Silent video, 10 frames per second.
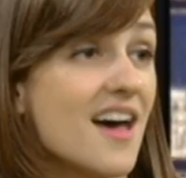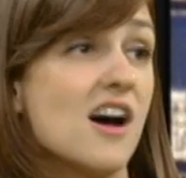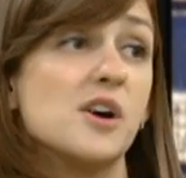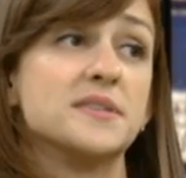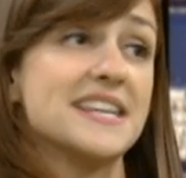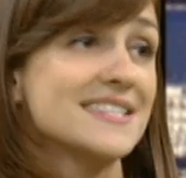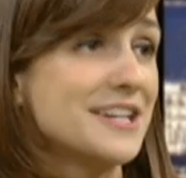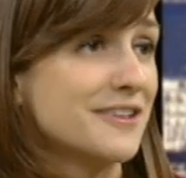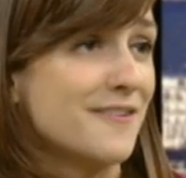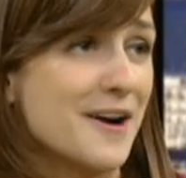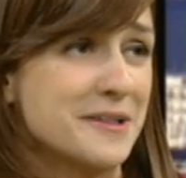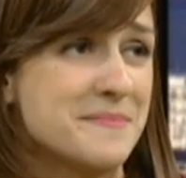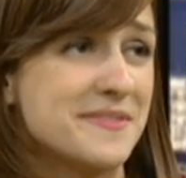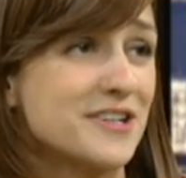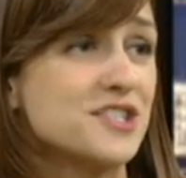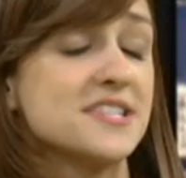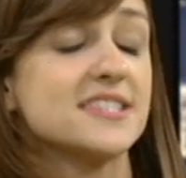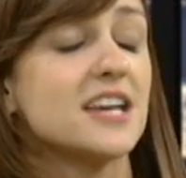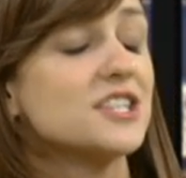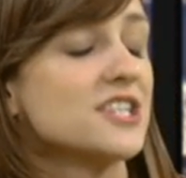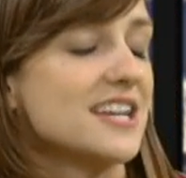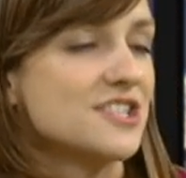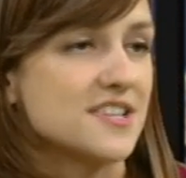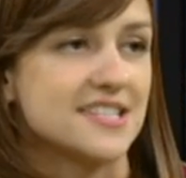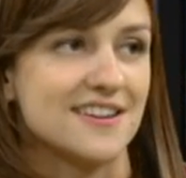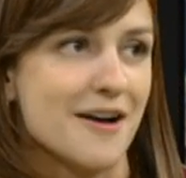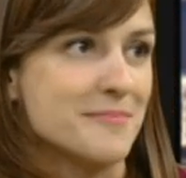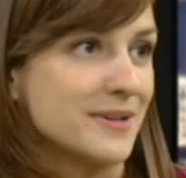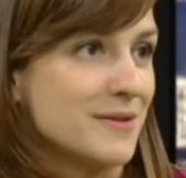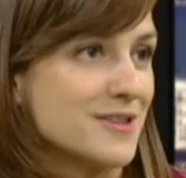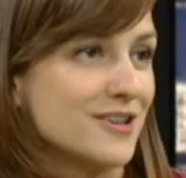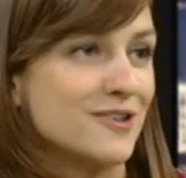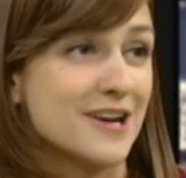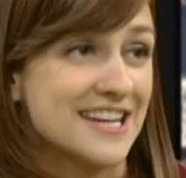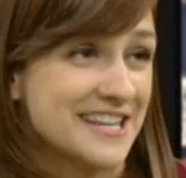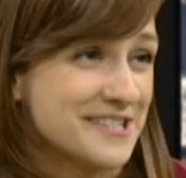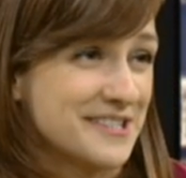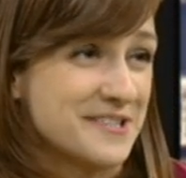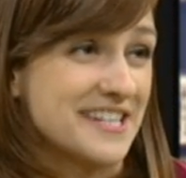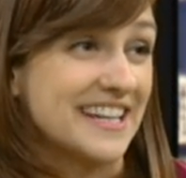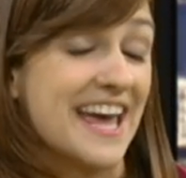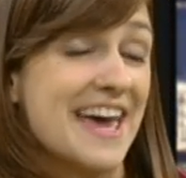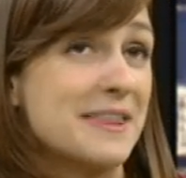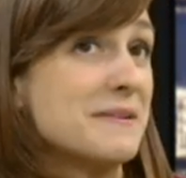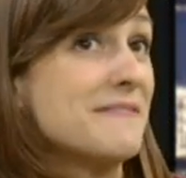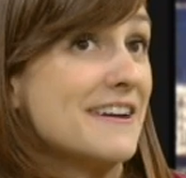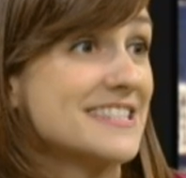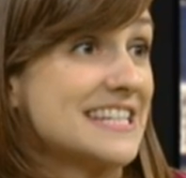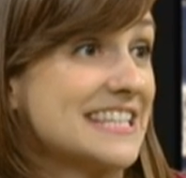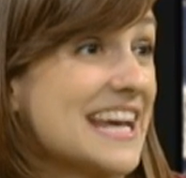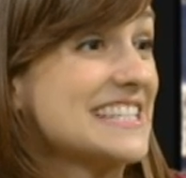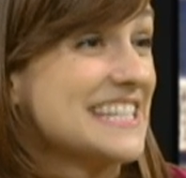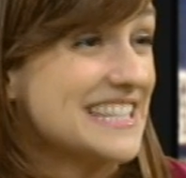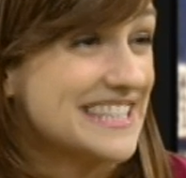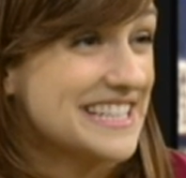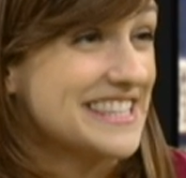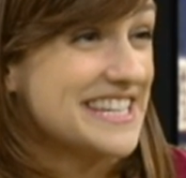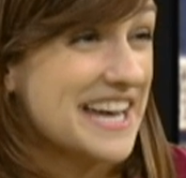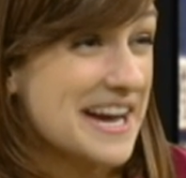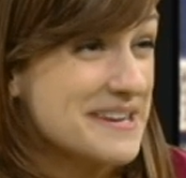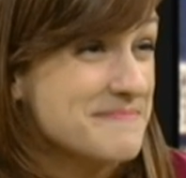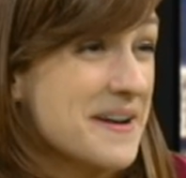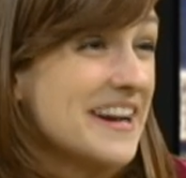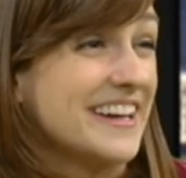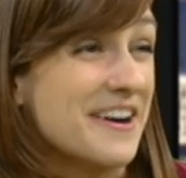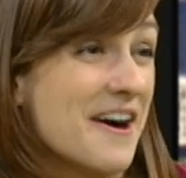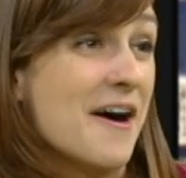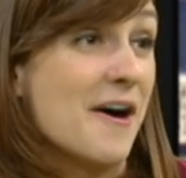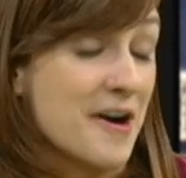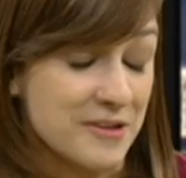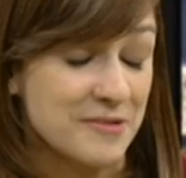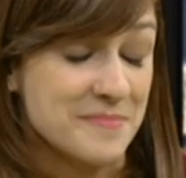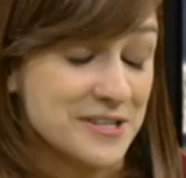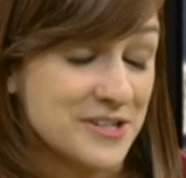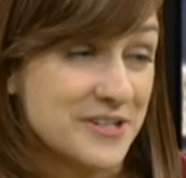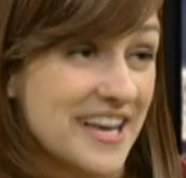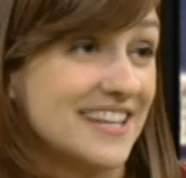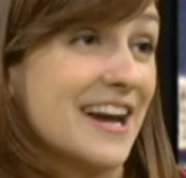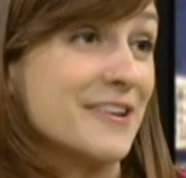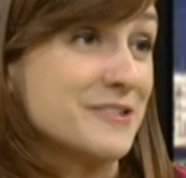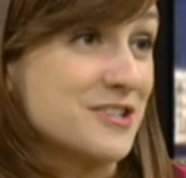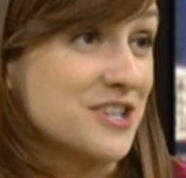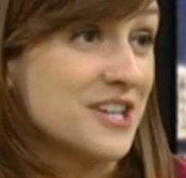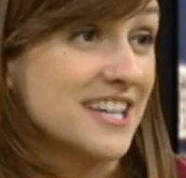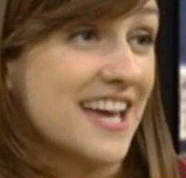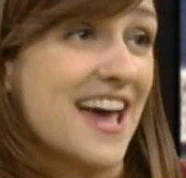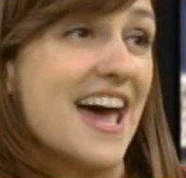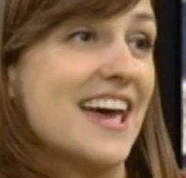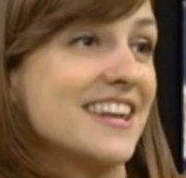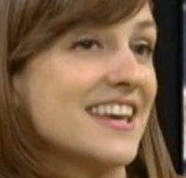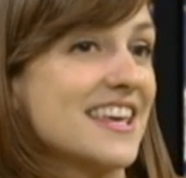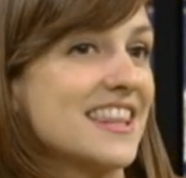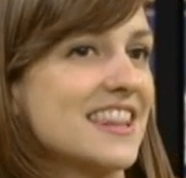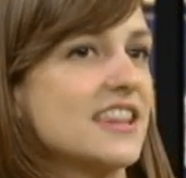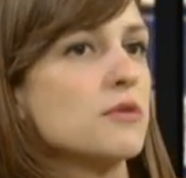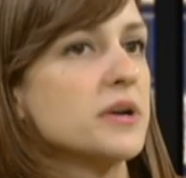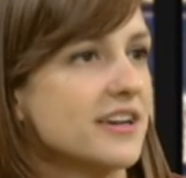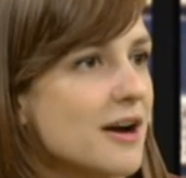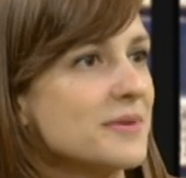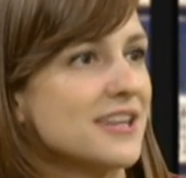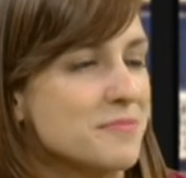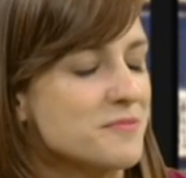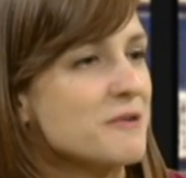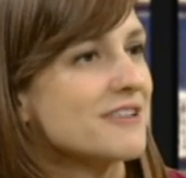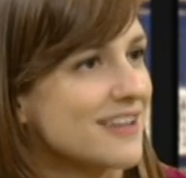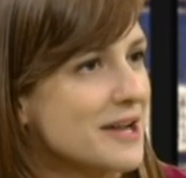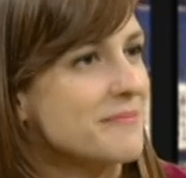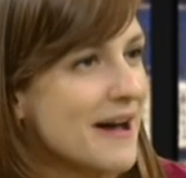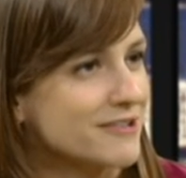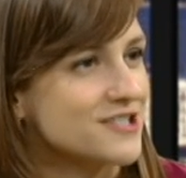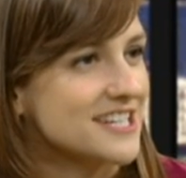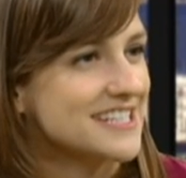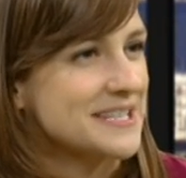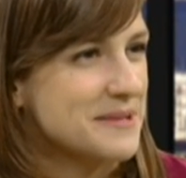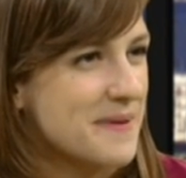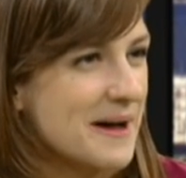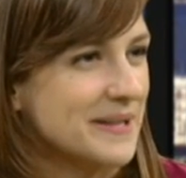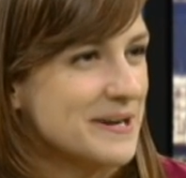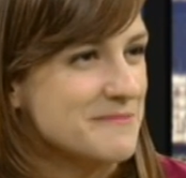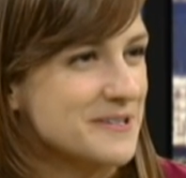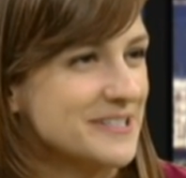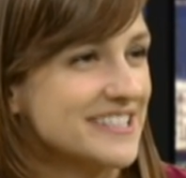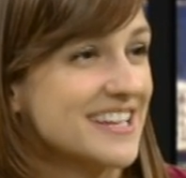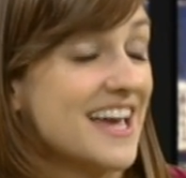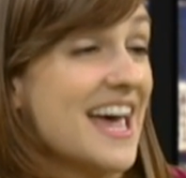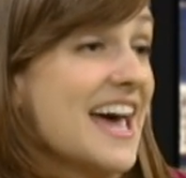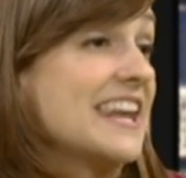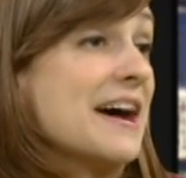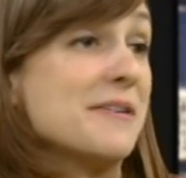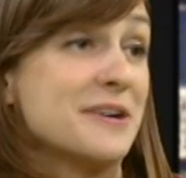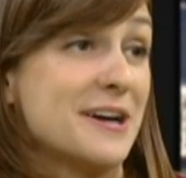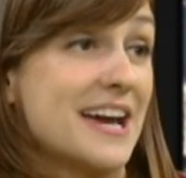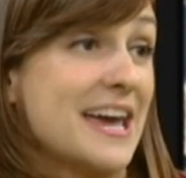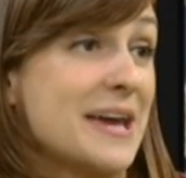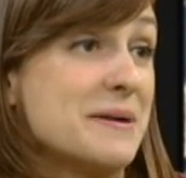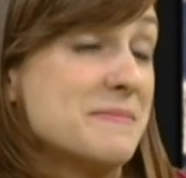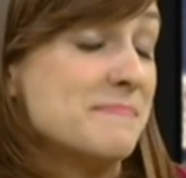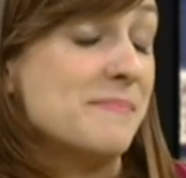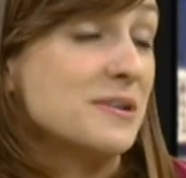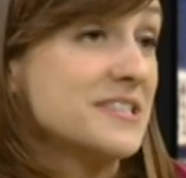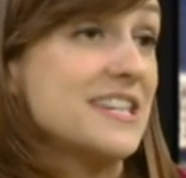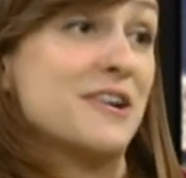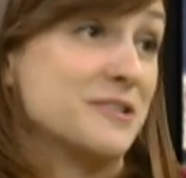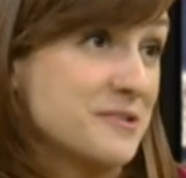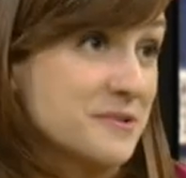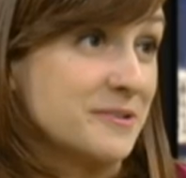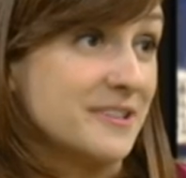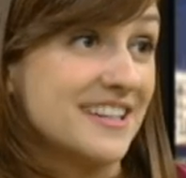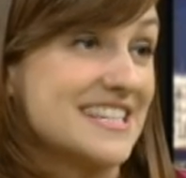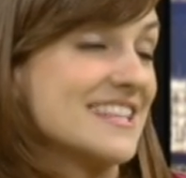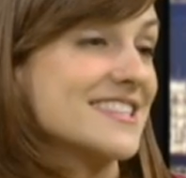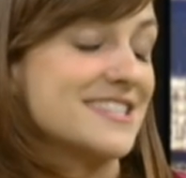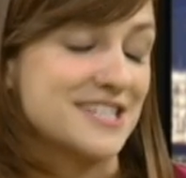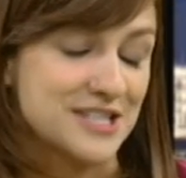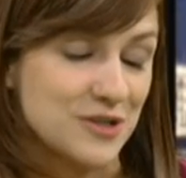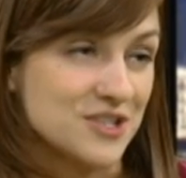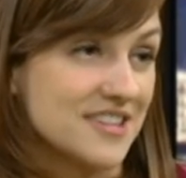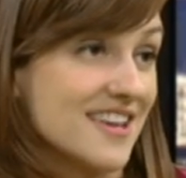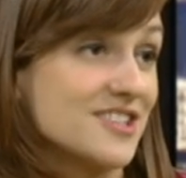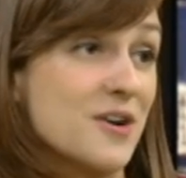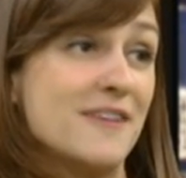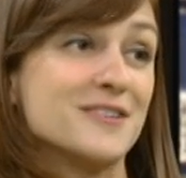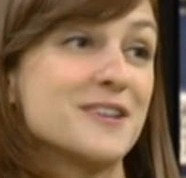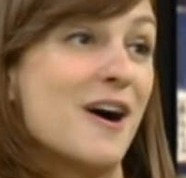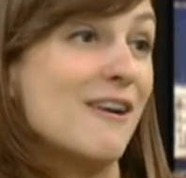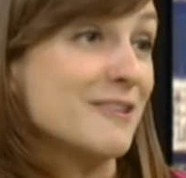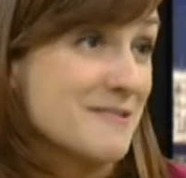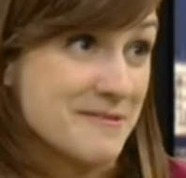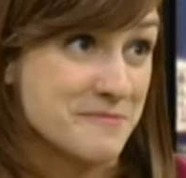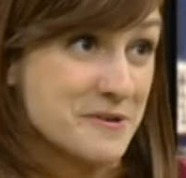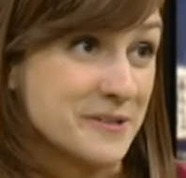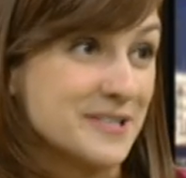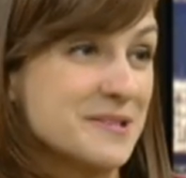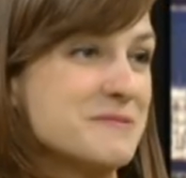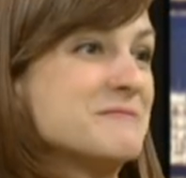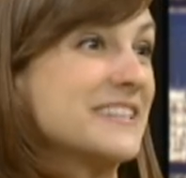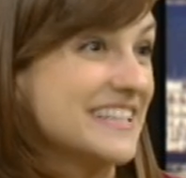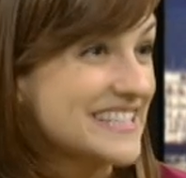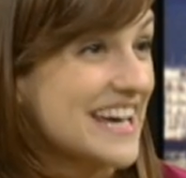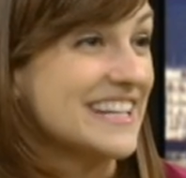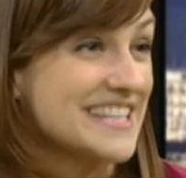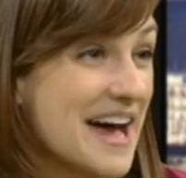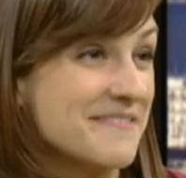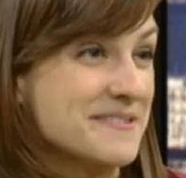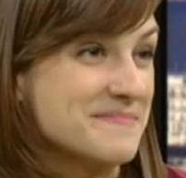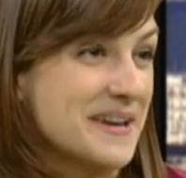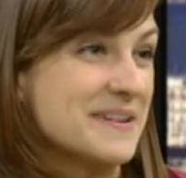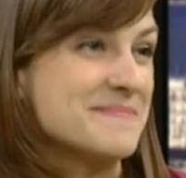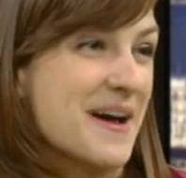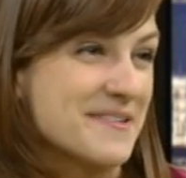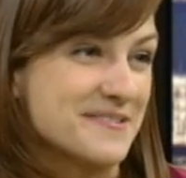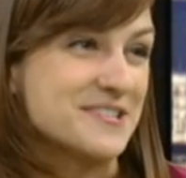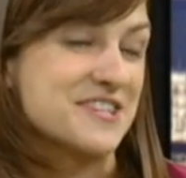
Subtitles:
Oh, Dance Theater of Harlem, they're just such an interesting company with a great history. They were founded in 1969 by Arthur Mitchell and Carol Shook, and they're really a company that broke a lot of boundaries in the ballet world. And now they're a multicultural dance institution that travels all around the world. So we're really excited to have them here in Baton Rouge